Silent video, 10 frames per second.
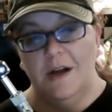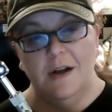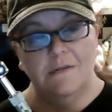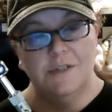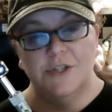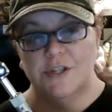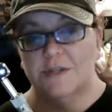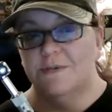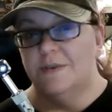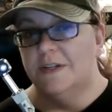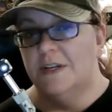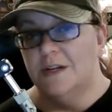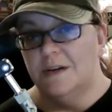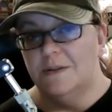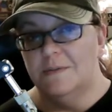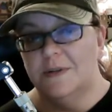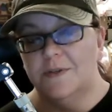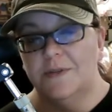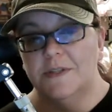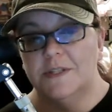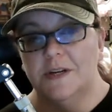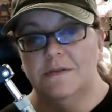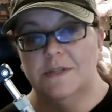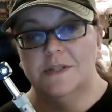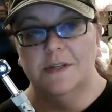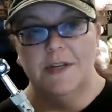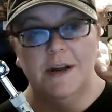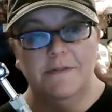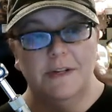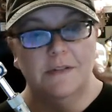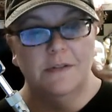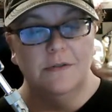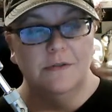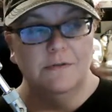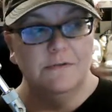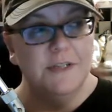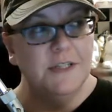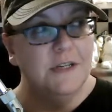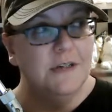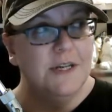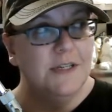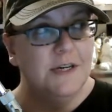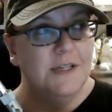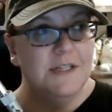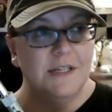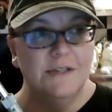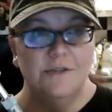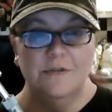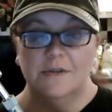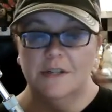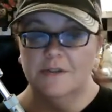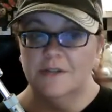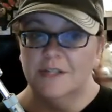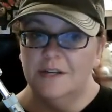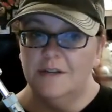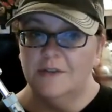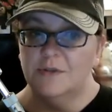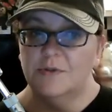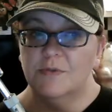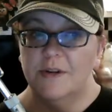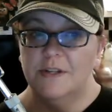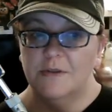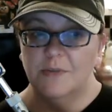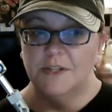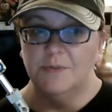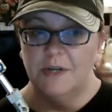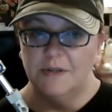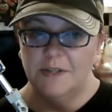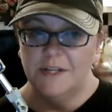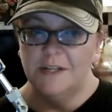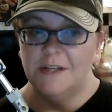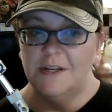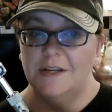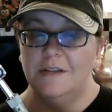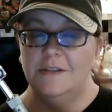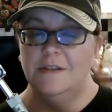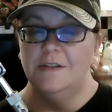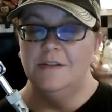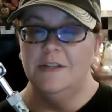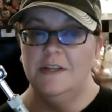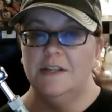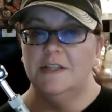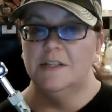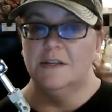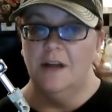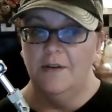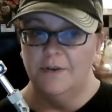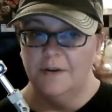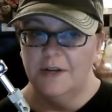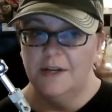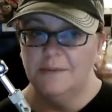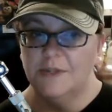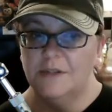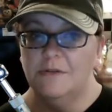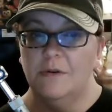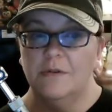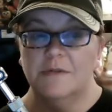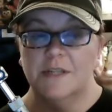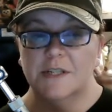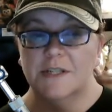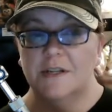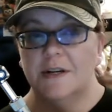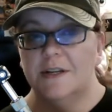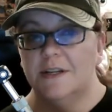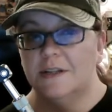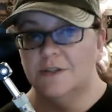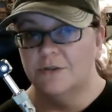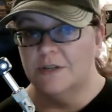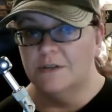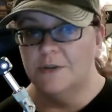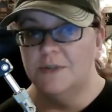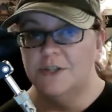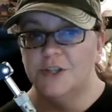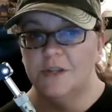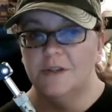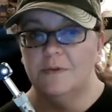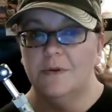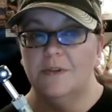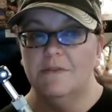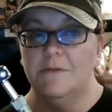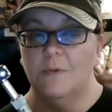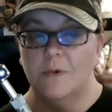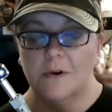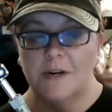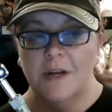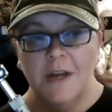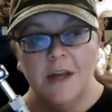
I was just freaking out about this. I was like having a total freak out. And I said, you don't understand. This was way too much money. And these other games that you all insisted I get turned out to be shit that won't even work.